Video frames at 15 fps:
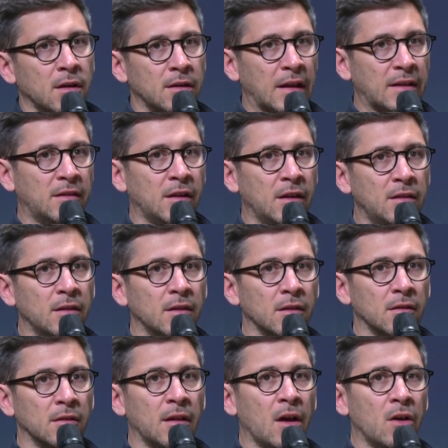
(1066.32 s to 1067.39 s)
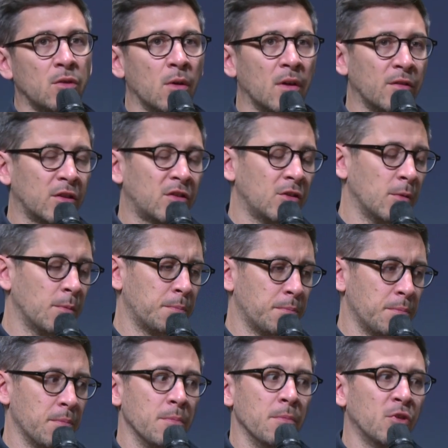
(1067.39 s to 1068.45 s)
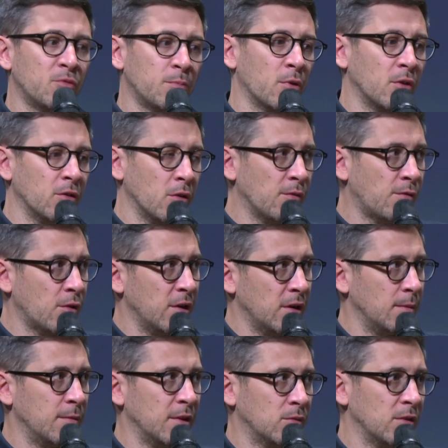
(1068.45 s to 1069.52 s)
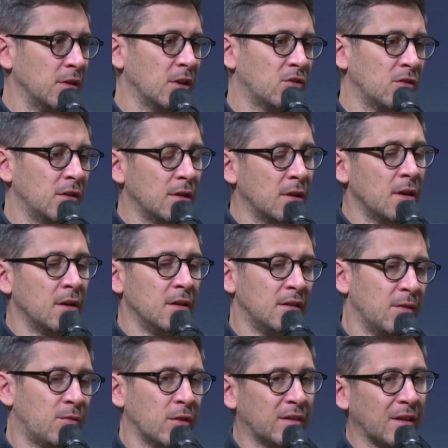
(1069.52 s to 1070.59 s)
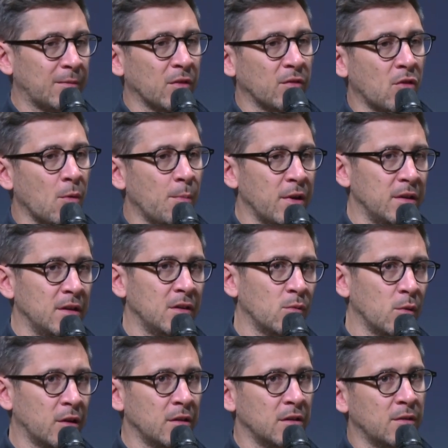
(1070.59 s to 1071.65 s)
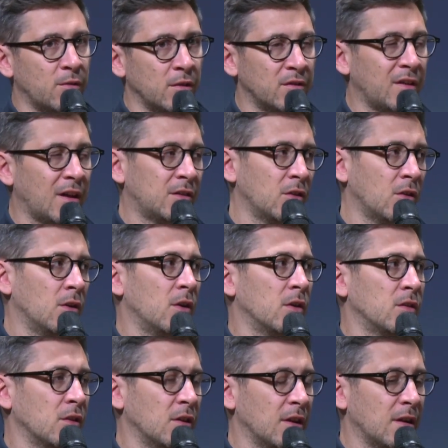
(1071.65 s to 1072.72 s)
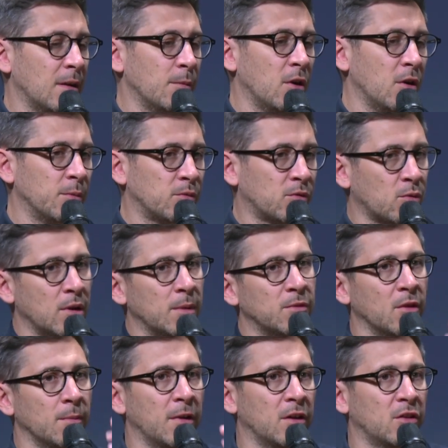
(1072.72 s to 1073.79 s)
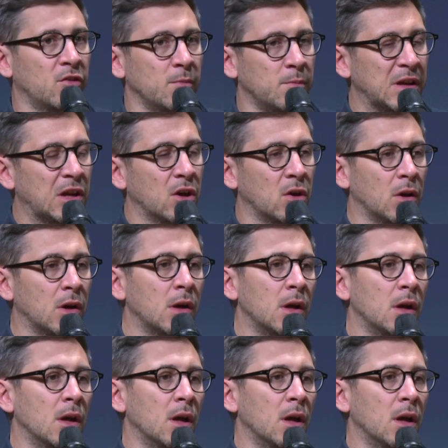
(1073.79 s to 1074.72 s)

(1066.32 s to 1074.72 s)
that's it. Now you have actually a much broader offering between actually different types of companies working in different sectors, so that are more upstream, some are actually bigger,